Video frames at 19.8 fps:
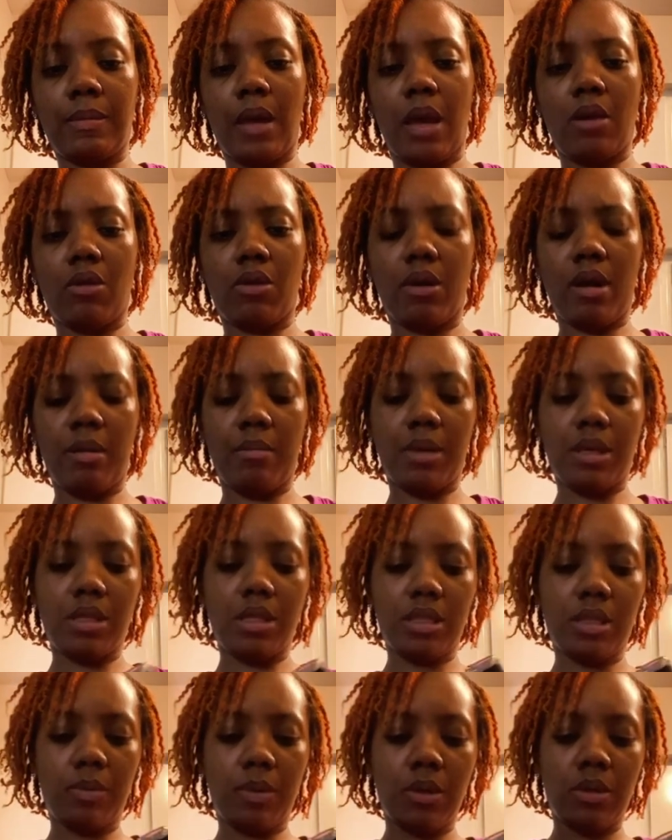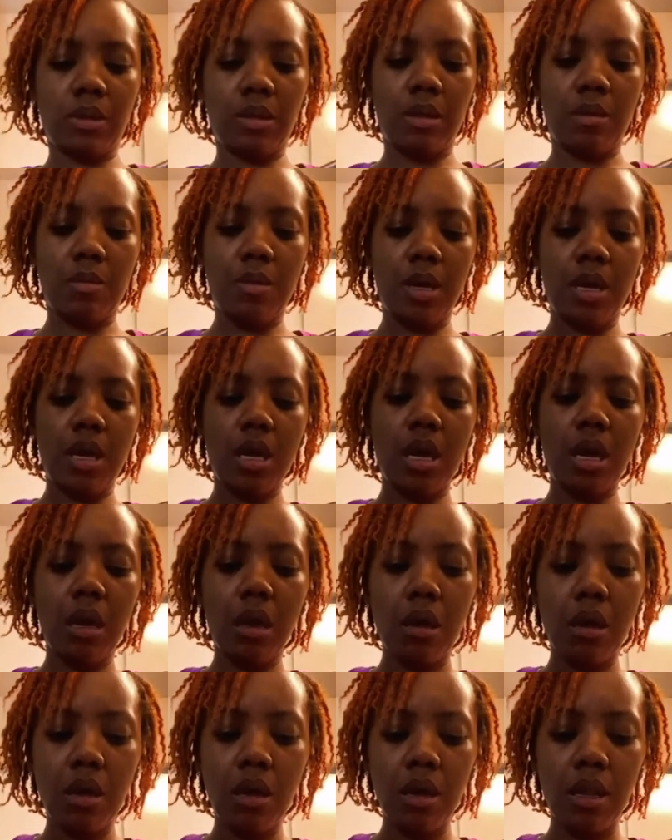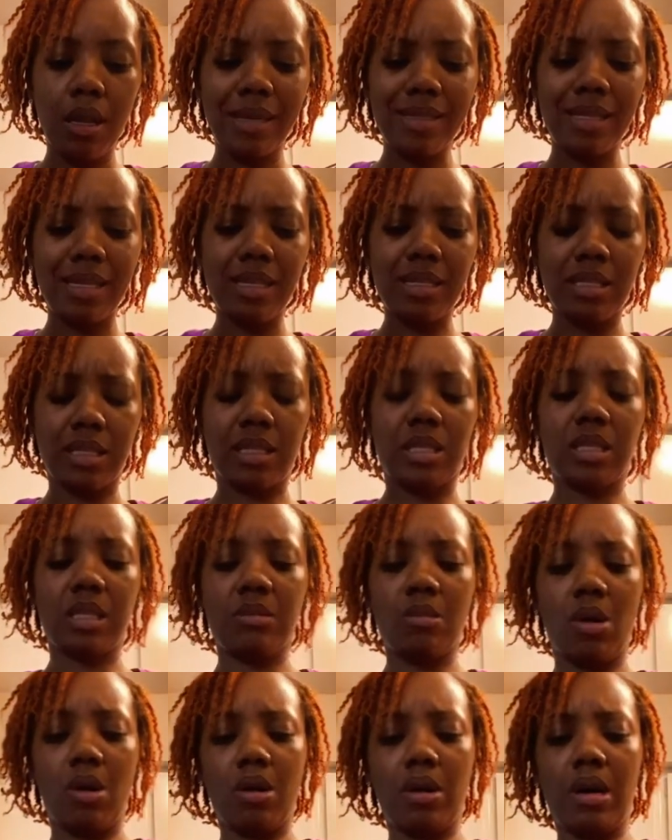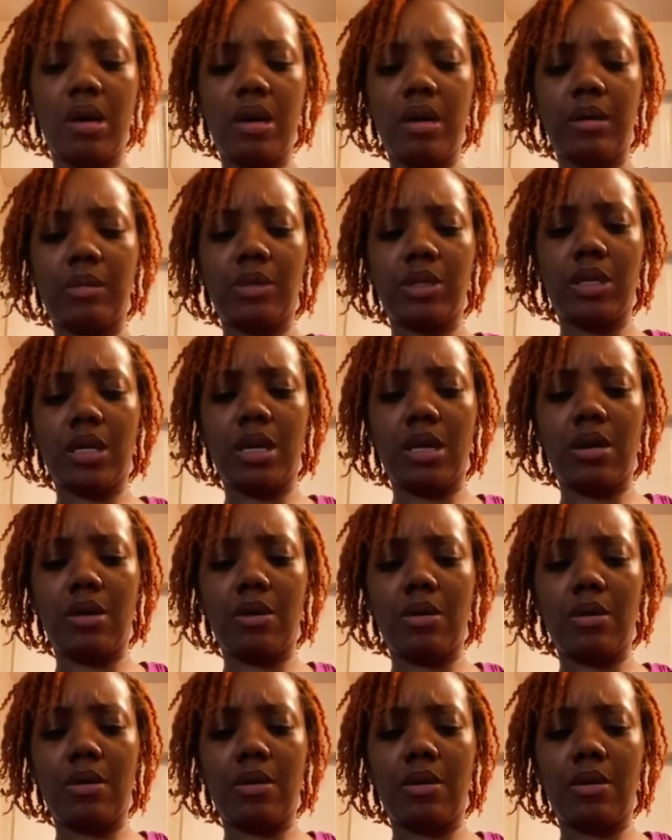I don't know how much it's supposed to be. I said this is a small cup, child.